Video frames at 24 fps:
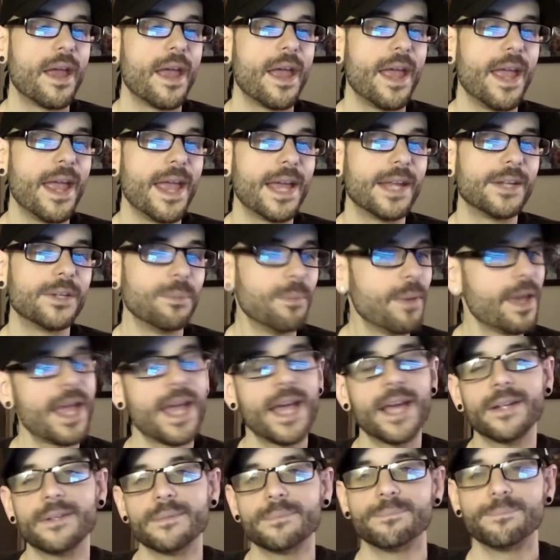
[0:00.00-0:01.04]
And
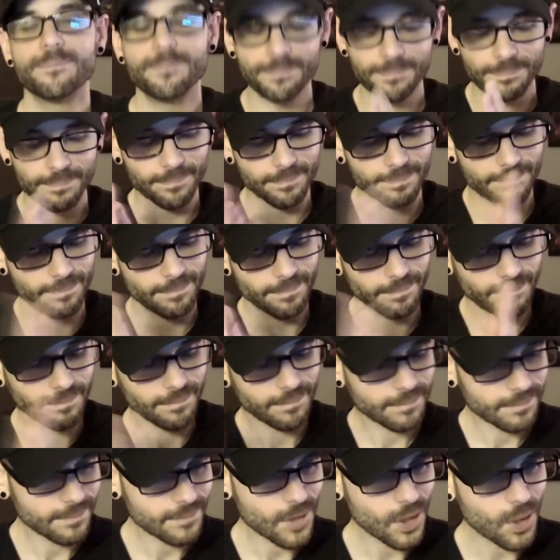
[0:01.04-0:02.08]
man,
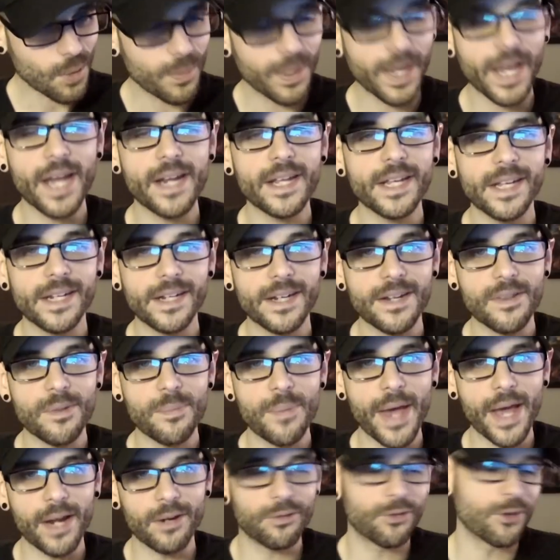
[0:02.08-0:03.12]
we got to get into the
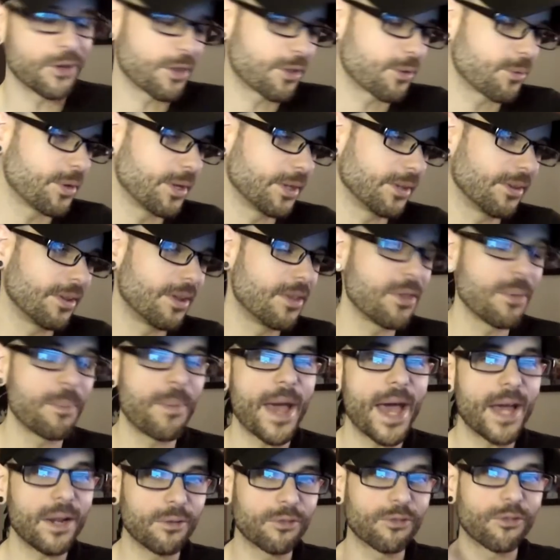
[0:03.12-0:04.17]
Battlefront three, the
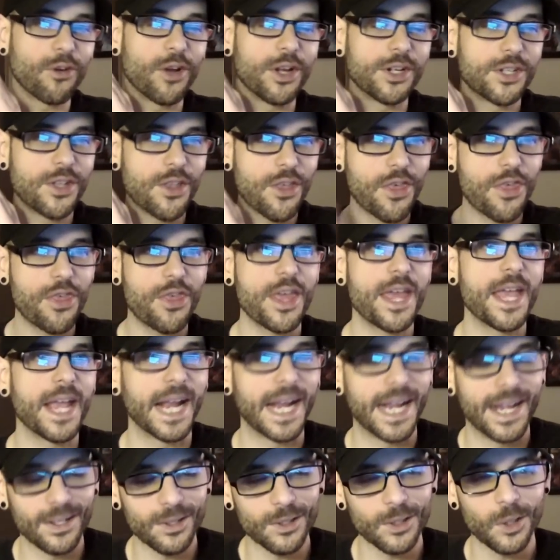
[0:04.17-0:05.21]
Battlefront
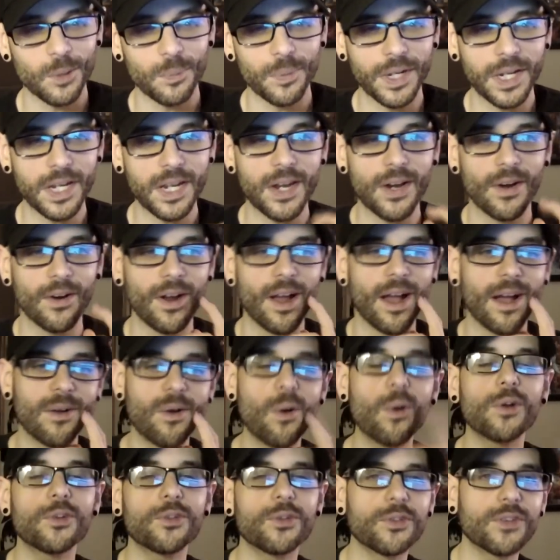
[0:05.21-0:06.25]
thing a little bit here. Uh, of
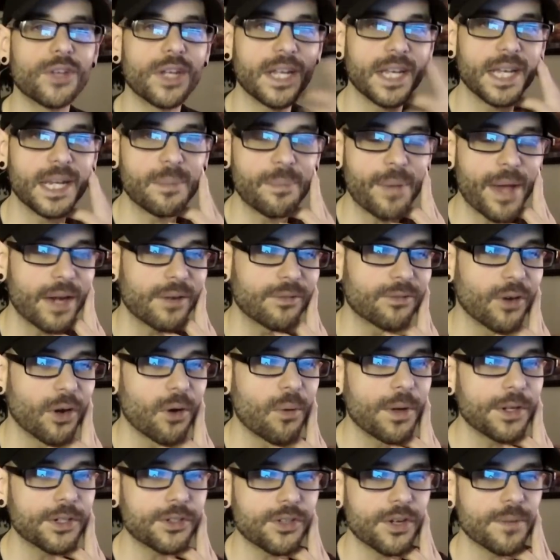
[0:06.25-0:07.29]
course, I was going to get a Battlefront
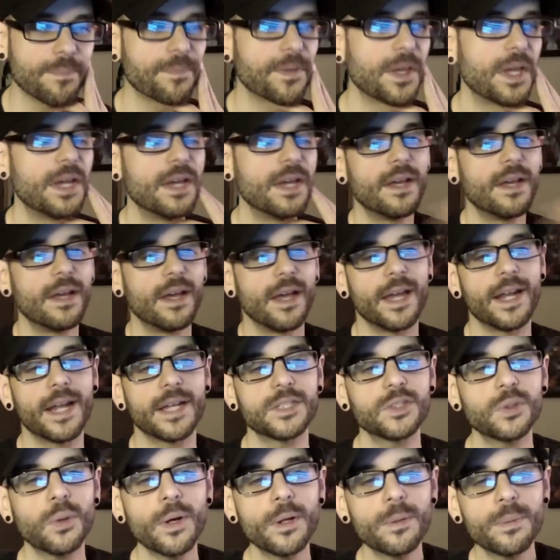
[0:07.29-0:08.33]
question. And I
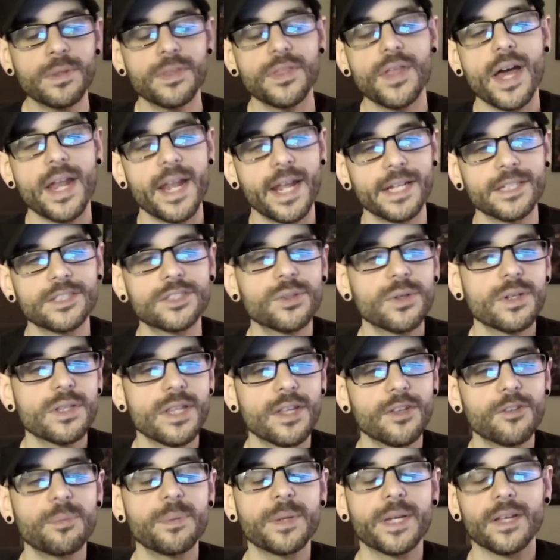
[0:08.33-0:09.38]
toyed with not answering
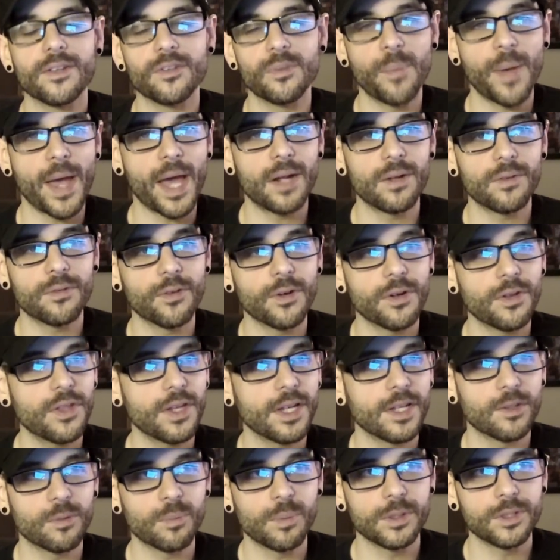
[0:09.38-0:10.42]
this because the Battlefront
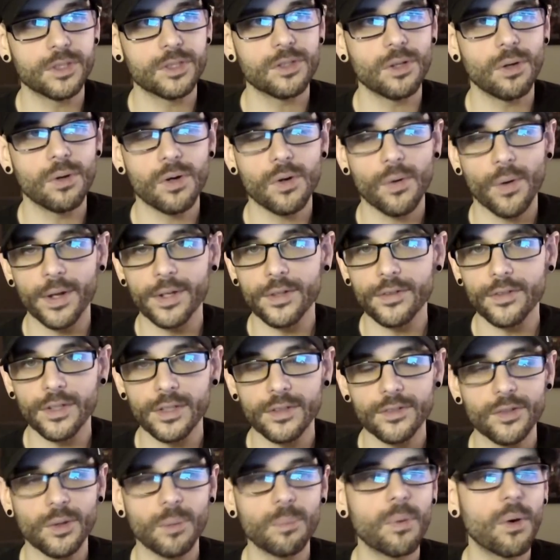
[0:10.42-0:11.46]
thing has been so crazy
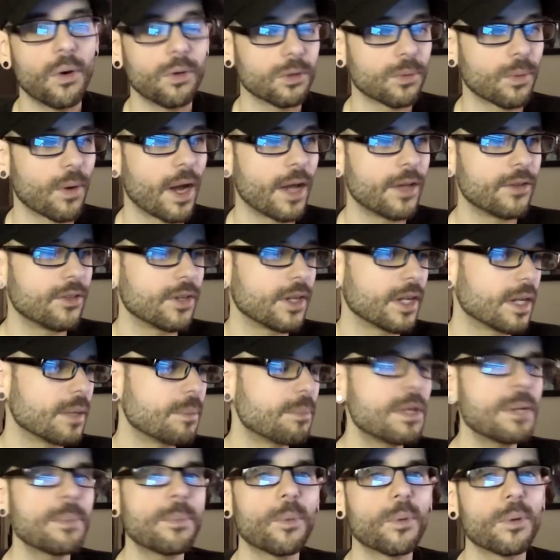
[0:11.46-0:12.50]
and so polarizing, and
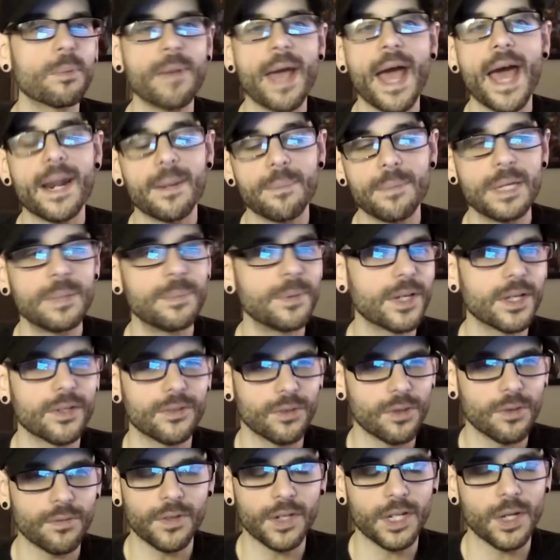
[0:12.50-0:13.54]
people were mad at me because
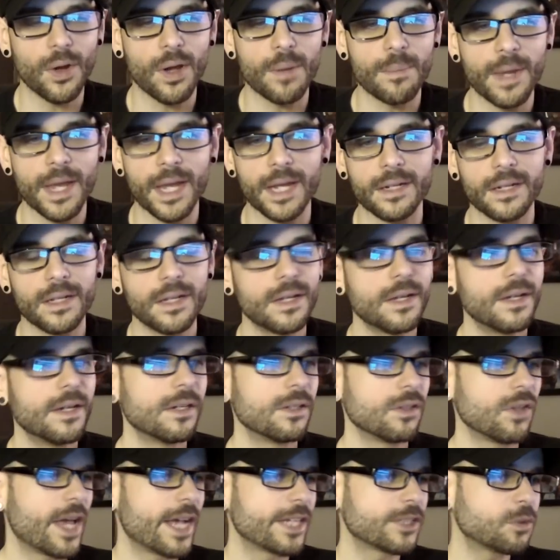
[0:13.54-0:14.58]
of the video I made
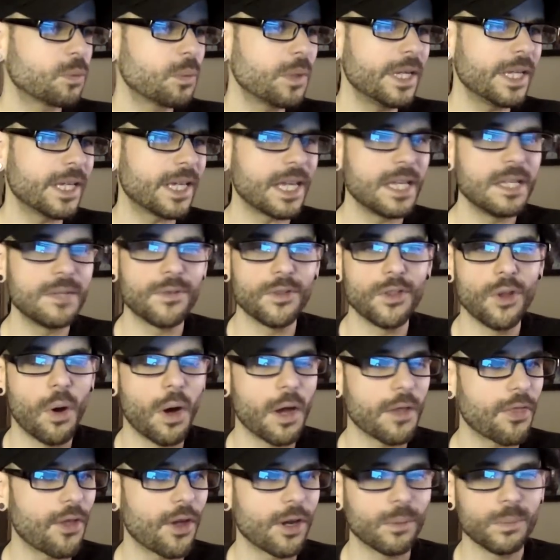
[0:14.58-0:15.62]
last week, even though
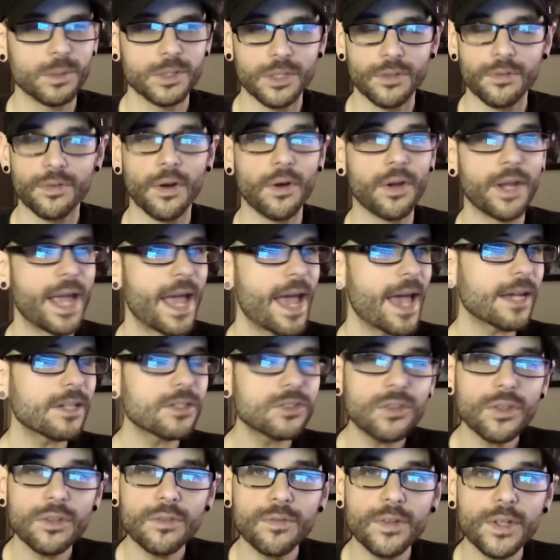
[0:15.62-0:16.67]
I thought it was a very
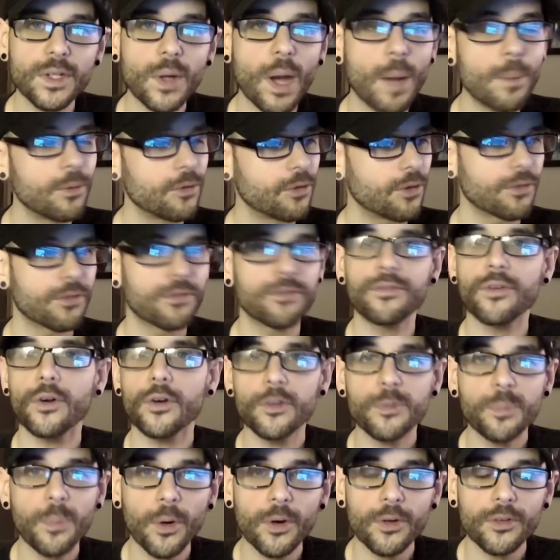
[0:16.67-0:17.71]
excellent video. I was the
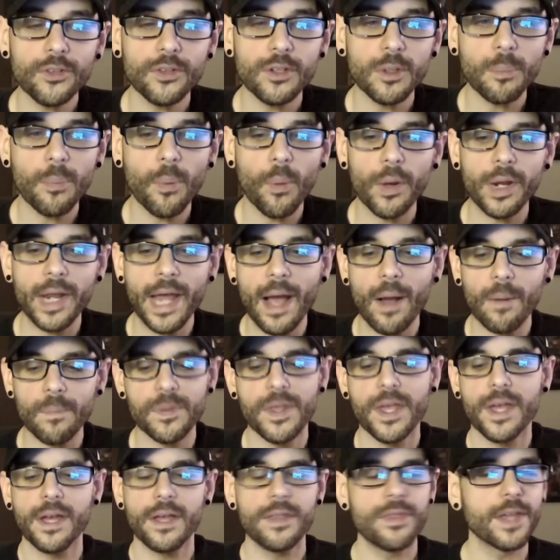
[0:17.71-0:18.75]
first person to point out
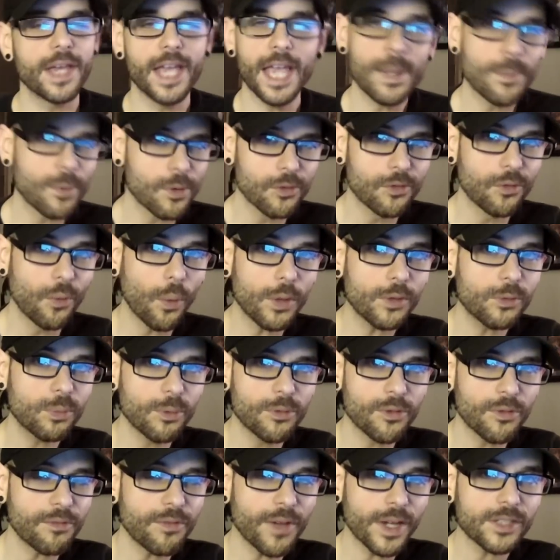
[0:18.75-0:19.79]
the gamer's voice
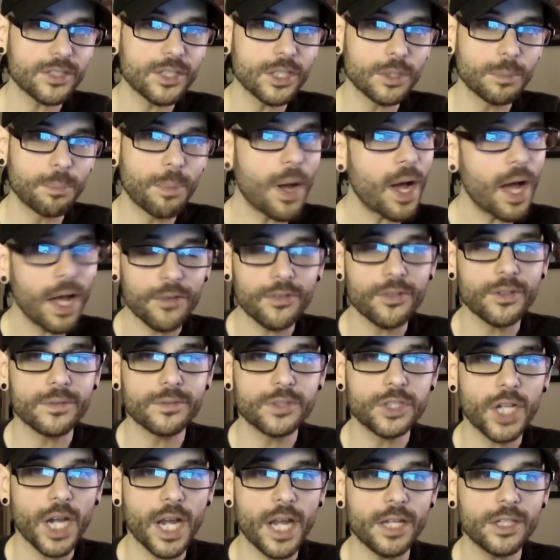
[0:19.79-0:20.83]
was affecting positive
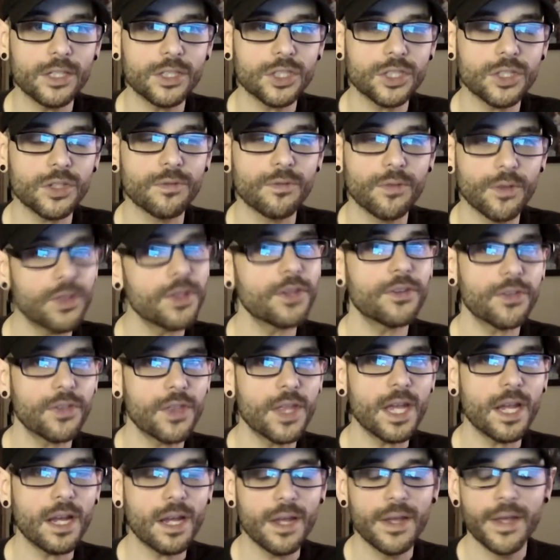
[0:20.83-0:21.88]
change for this
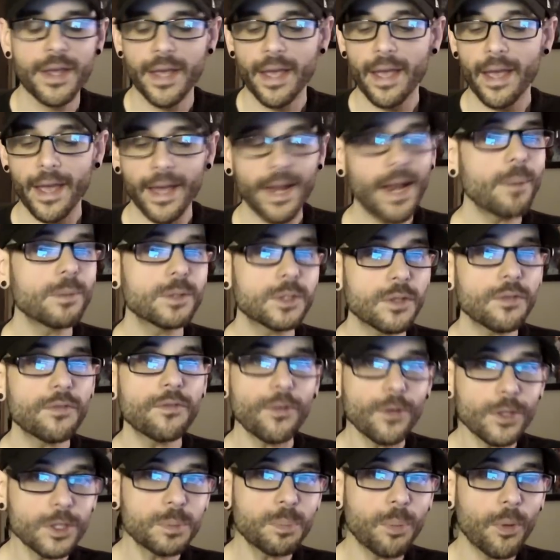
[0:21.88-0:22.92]
thing, and I was the
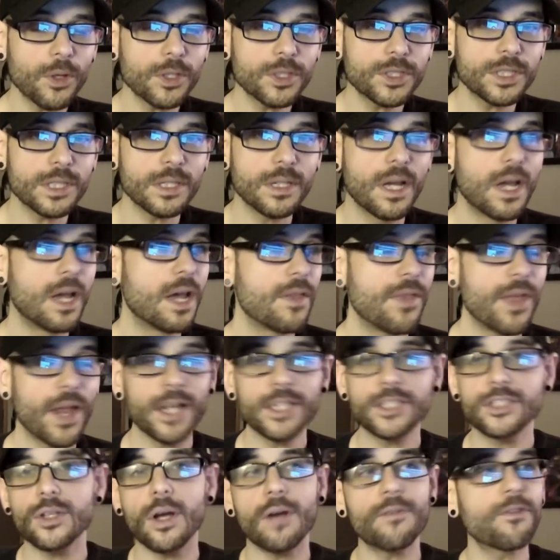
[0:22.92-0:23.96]
first person that
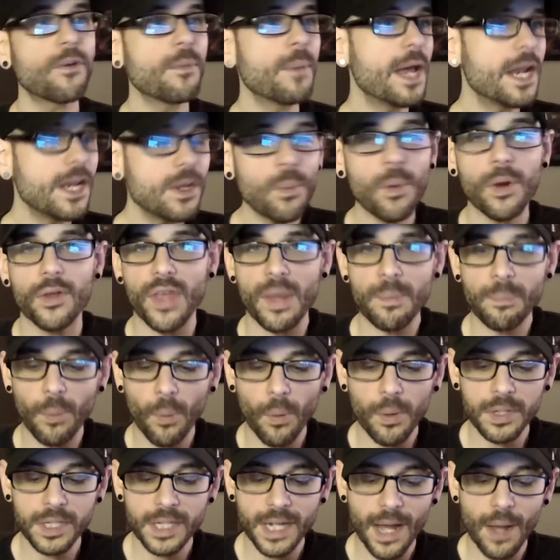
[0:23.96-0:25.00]
I saw from anywhere that
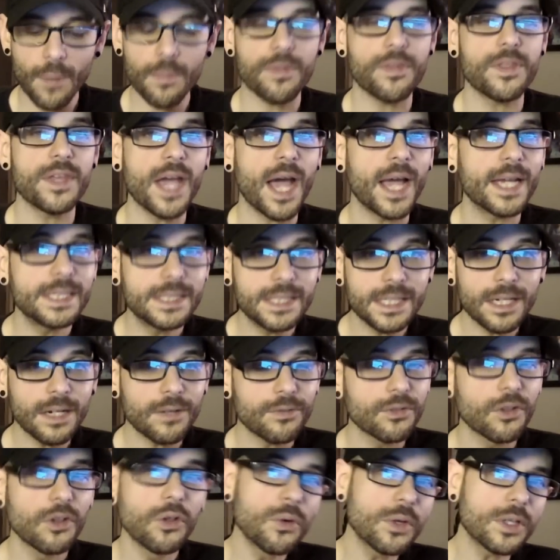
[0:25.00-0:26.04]
pointed out the idea
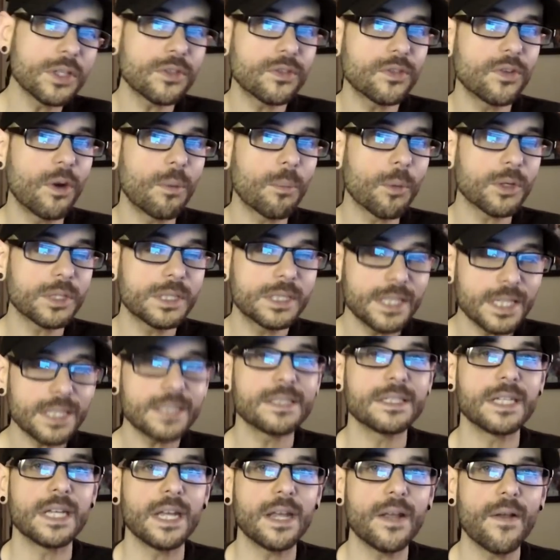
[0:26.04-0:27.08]
of Lucasfilm or
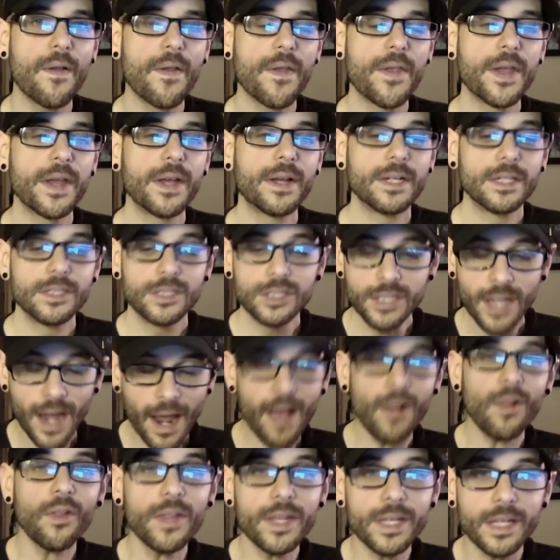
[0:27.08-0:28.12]
Disney
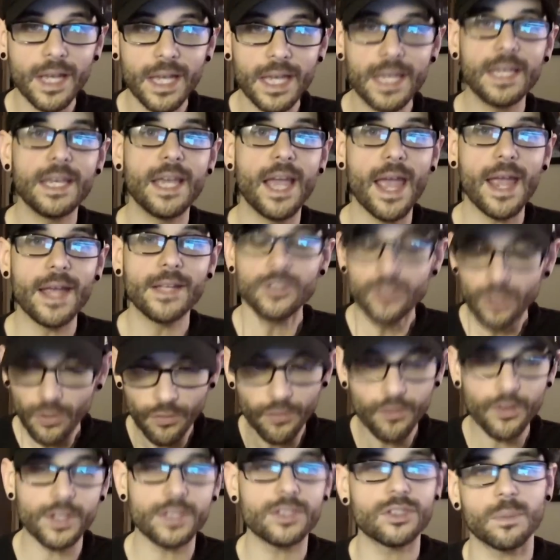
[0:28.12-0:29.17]
telling E A to
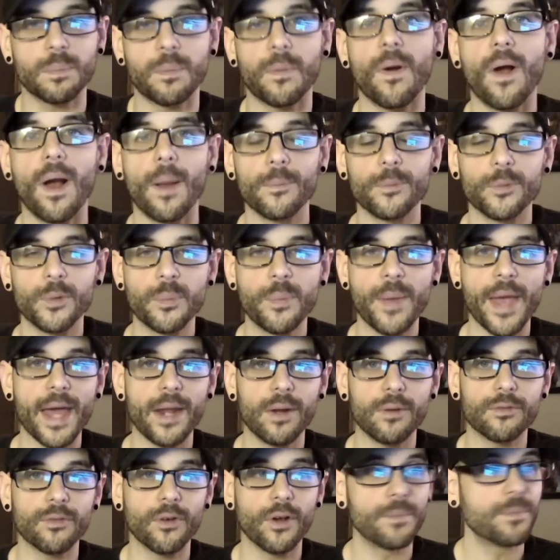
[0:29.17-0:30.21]
fix the problems with
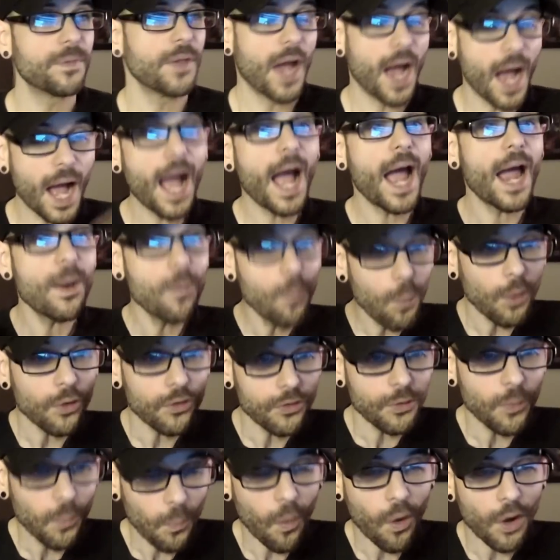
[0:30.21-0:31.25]
Battlefront. I was
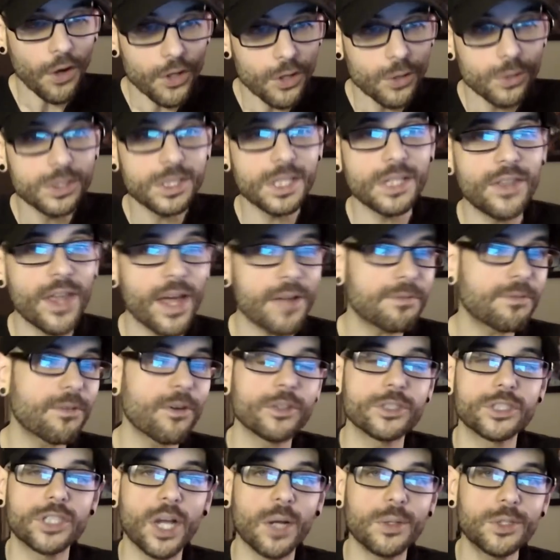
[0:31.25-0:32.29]
the one who did that
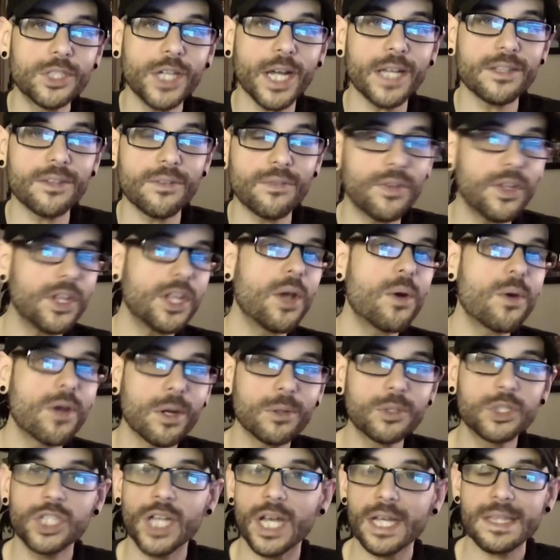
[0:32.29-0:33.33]
first. Go check the video,
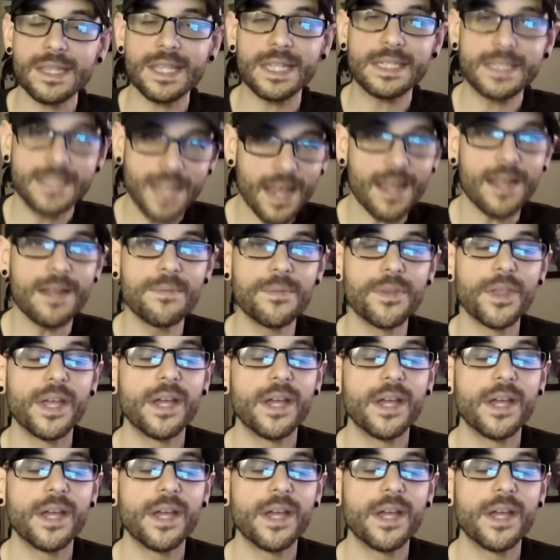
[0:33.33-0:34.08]
go check the date.